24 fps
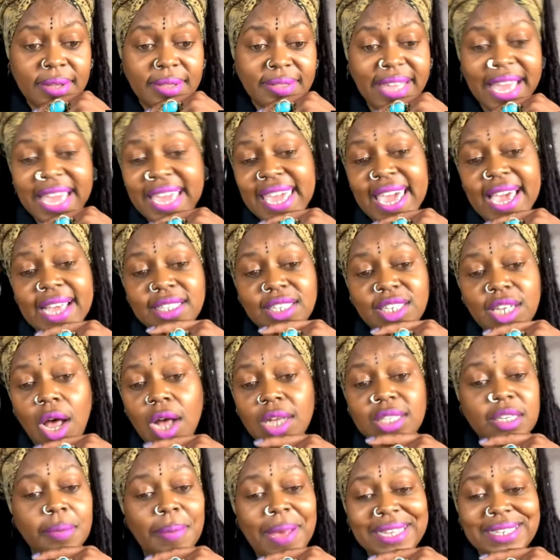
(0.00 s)
They can't
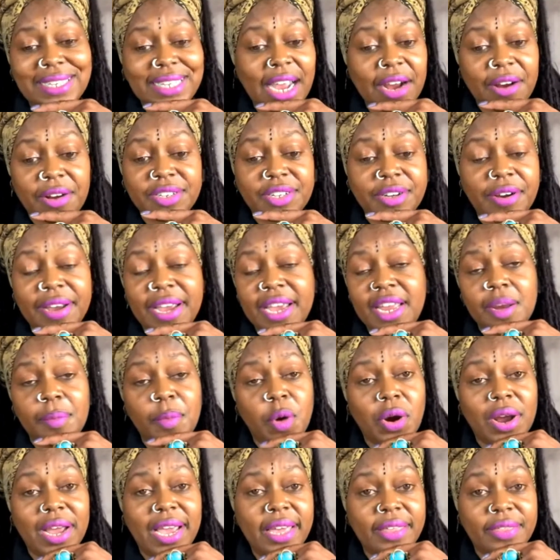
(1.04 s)
talk to my secretary
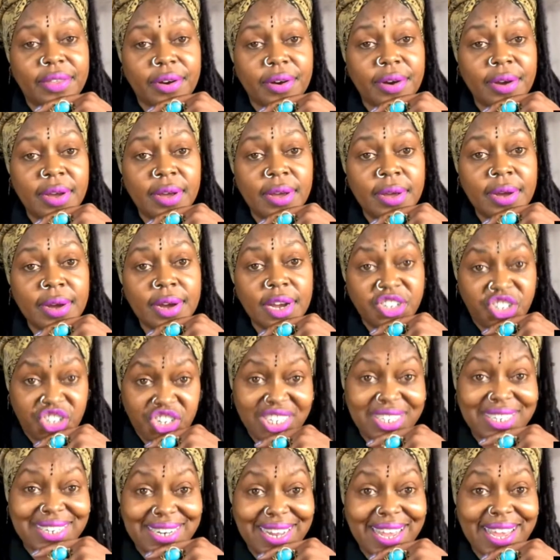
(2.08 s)
anymore either, because
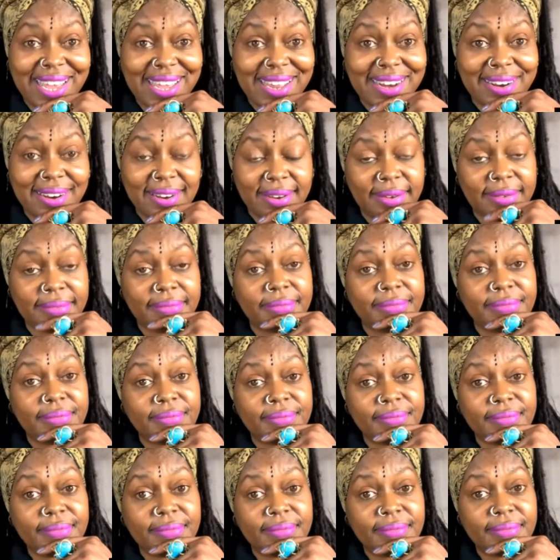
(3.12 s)
she's dead."
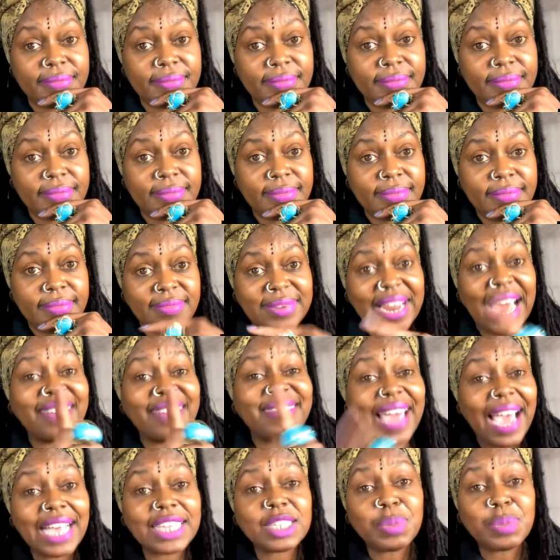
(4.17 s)
Now,
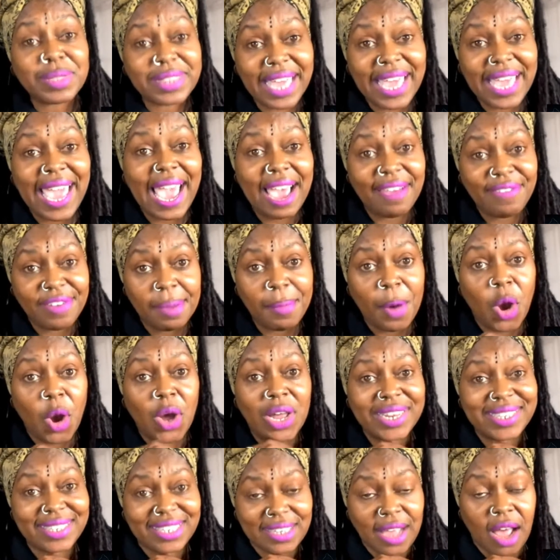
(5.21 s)
that's what they have him
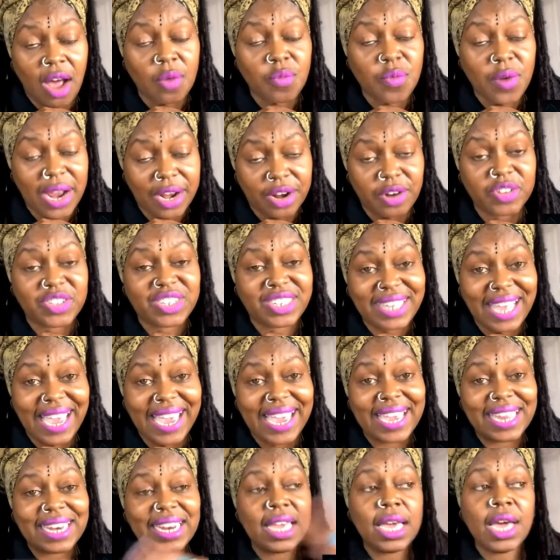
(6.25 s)
on record
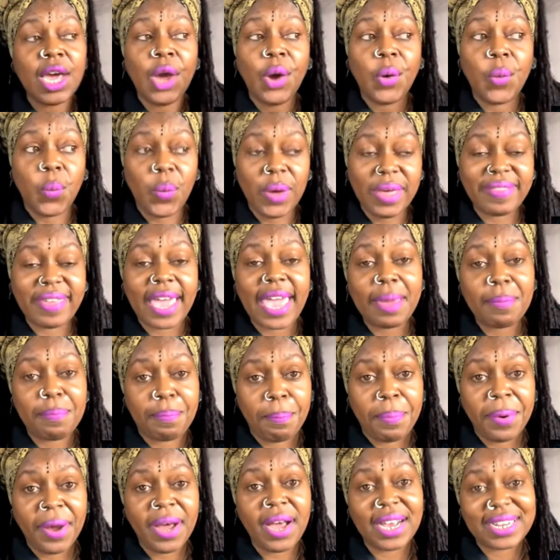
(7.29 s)
saying when they
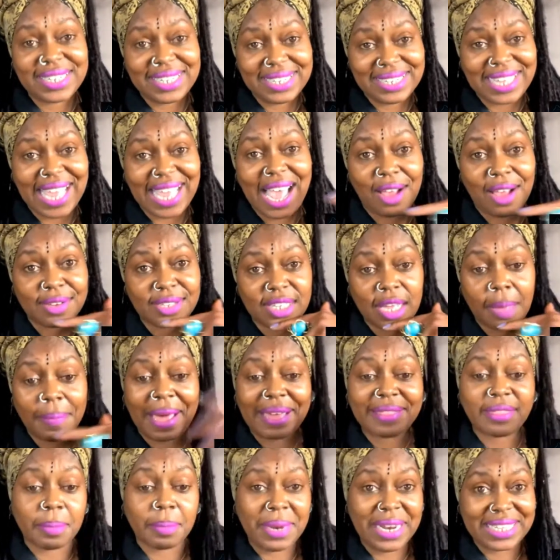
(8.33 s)
bugged his house
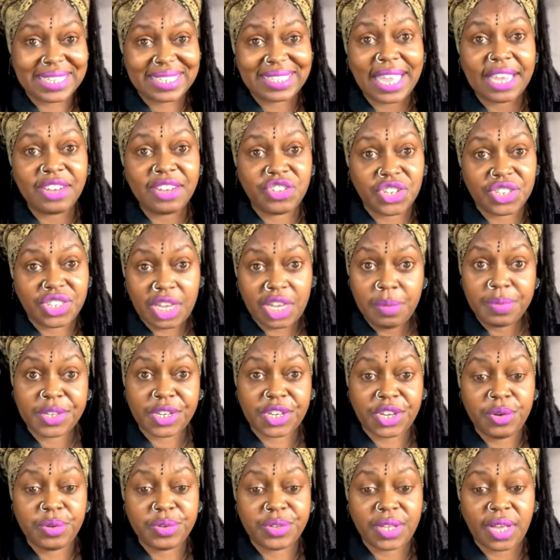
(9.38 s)
about the molestation that he was
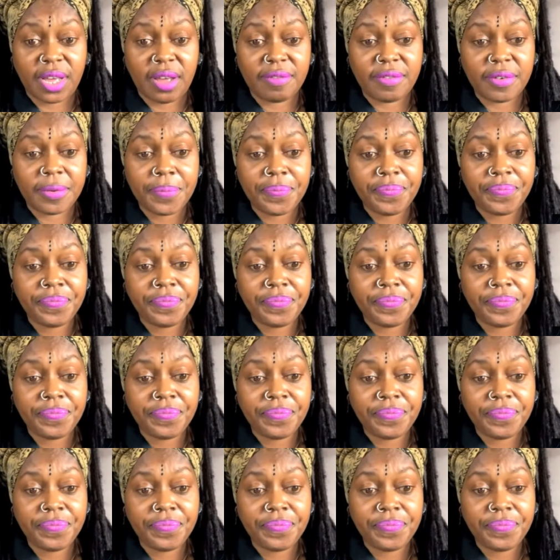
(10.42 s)
accused of.